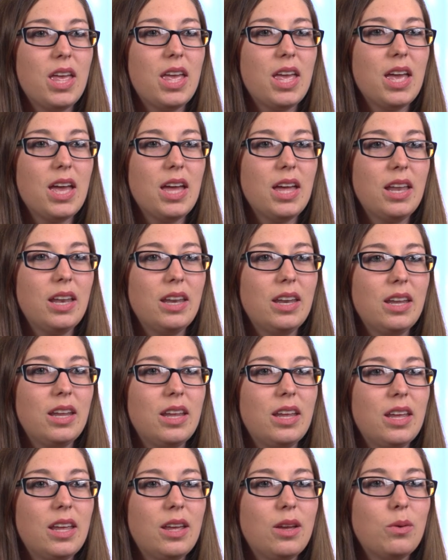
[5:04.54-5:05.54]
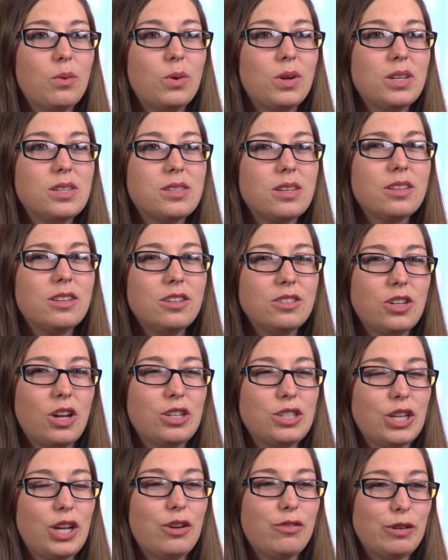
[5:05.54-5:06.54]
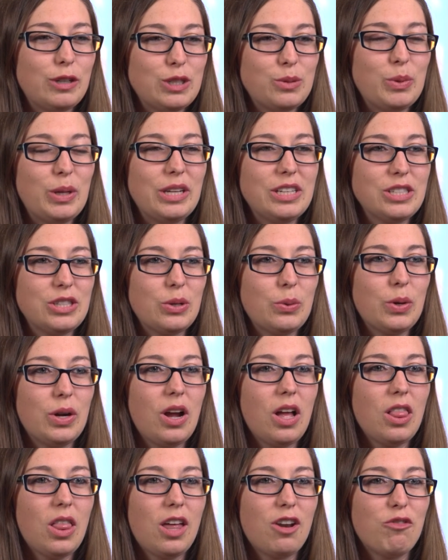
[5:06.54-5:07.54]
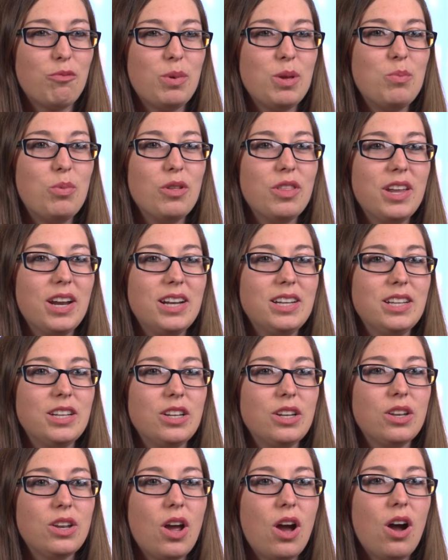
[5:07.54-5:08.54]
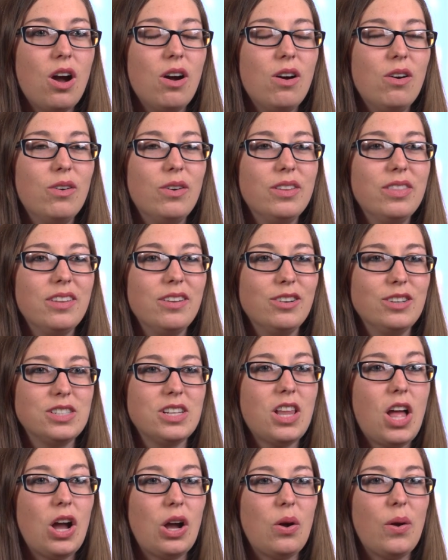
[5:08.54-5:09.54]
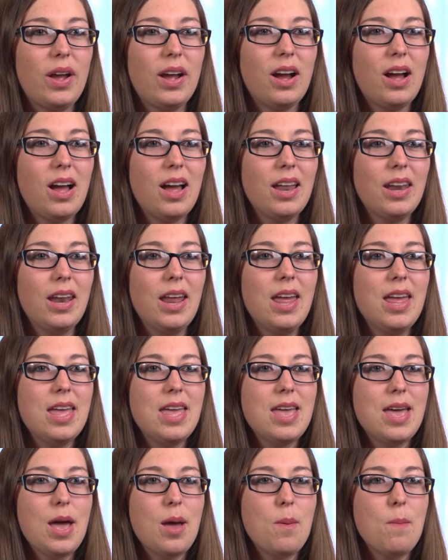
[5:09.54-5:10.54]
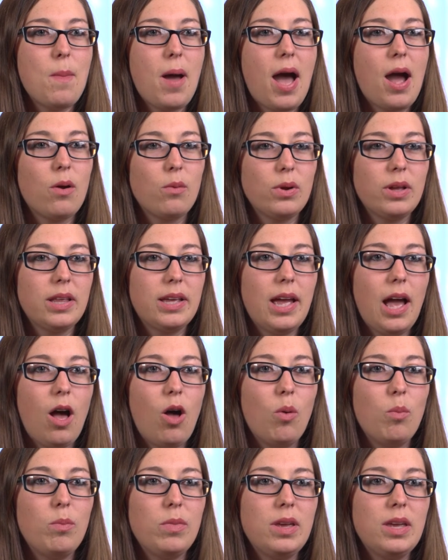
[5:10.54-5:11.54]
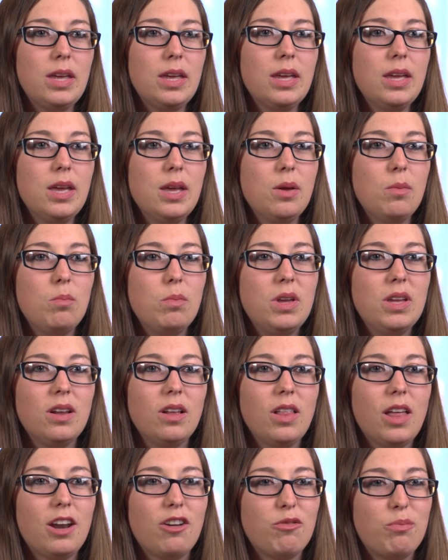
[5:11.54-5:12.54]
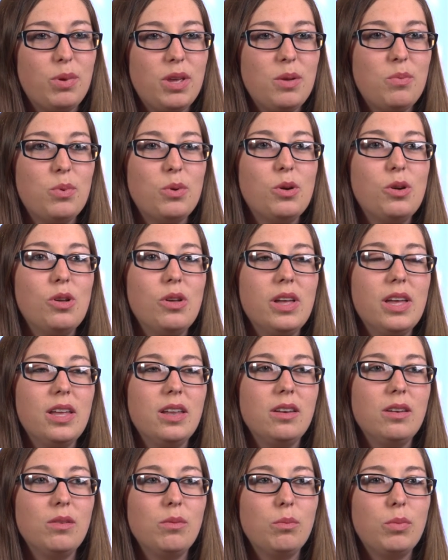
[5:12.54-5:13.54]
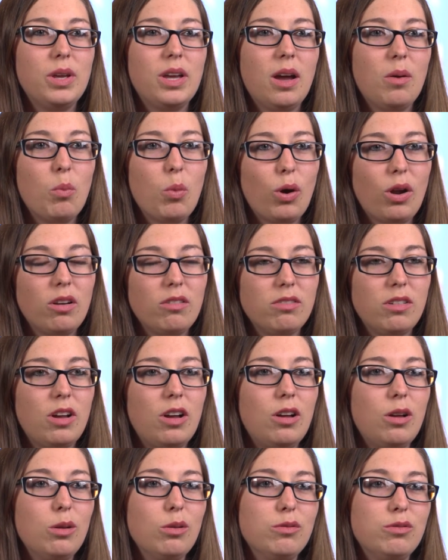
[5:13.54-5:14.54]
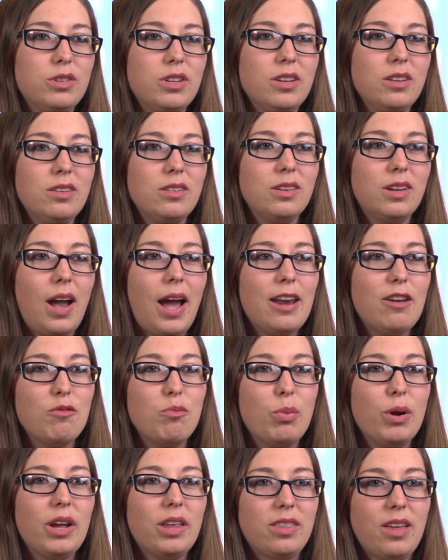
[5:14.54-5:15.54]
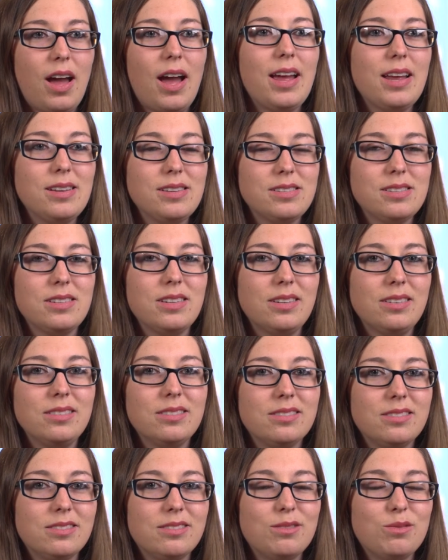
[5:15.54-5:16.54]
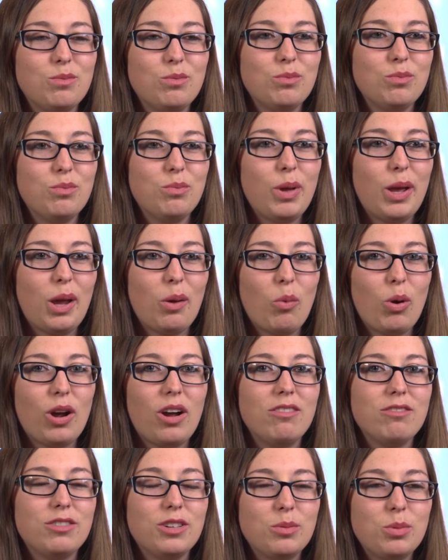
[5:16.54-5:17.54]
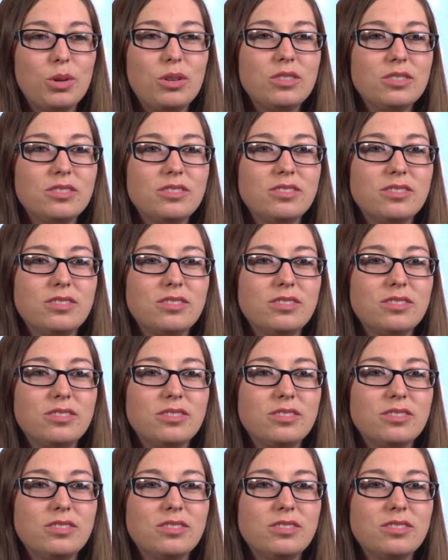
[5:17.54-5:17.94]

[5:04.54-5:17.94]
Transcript: it was a little daunting at first because there were a lot of people that I didn't know and there was a lot going on. And Matt really helped me meet a lot of people and become more involved and kind of break the ice and make it more comfortable.